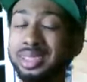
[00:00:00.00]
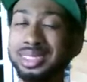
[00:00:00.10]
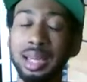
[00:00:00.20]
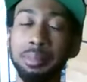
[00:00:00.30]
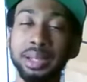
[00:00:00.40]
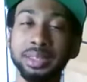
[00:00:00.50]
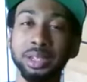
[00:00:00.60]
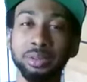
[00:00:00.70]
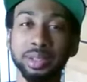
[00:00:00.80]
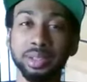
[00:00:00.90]
It's not my
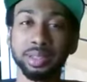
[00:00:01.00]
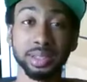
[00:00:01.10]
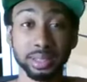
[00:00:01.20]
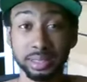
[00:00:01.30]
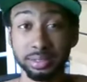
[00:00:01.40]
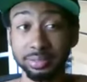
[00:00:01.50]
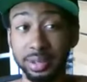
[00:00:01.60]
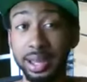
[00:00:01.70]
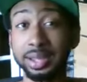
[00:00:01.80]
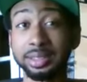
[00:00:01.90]
theory. This is
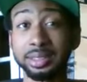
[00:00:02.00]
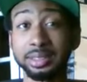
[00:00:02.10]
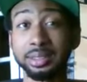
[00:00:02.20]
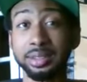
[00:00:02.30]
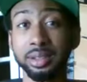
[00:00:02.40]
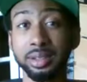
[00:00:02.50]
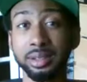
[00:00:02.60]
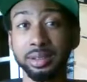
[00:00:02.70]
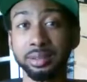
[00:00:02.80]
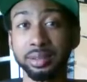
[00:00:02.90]
facts.
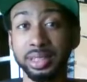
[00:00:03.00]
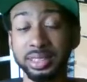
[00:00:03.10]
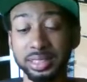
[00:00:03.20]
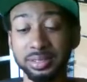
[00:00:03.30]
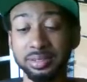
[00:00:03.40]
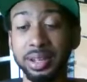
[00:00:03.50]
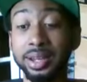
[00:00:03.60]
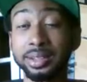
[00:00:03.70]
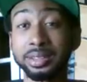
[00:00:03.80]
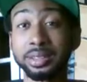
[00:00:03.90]
This is
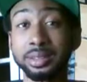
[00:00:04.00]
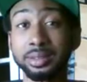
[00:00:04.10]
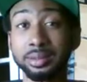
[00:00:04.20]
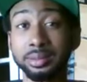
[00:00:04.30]
facts.